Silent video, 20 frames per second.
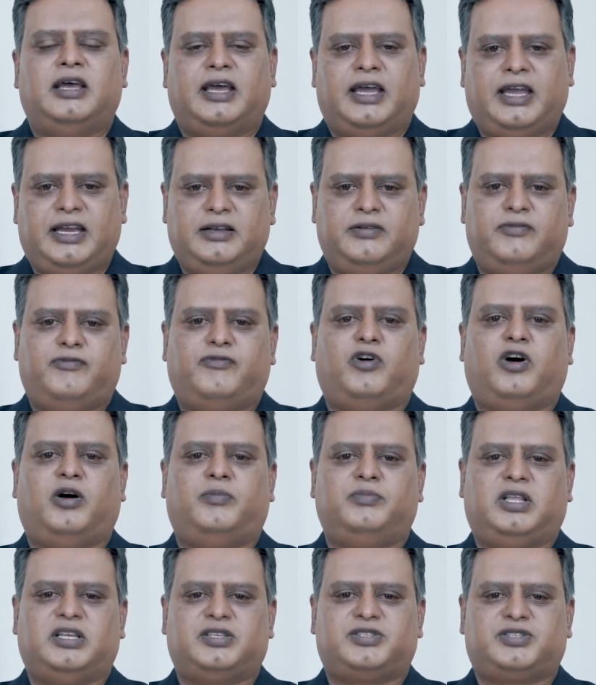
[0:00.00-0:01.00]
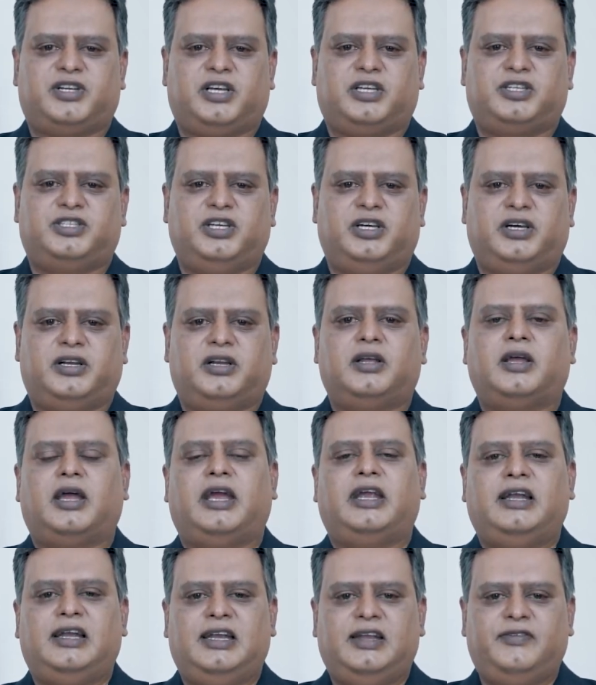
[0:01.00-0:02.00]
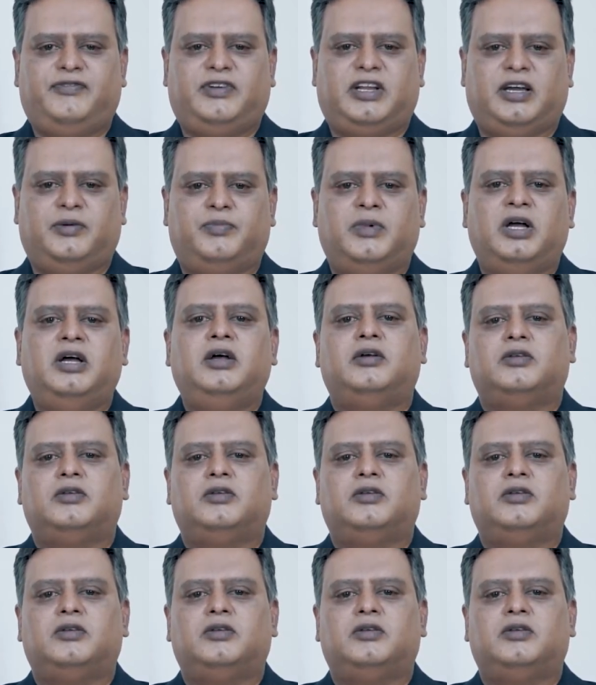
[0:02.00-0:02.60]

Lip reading: and form the structure and lift up,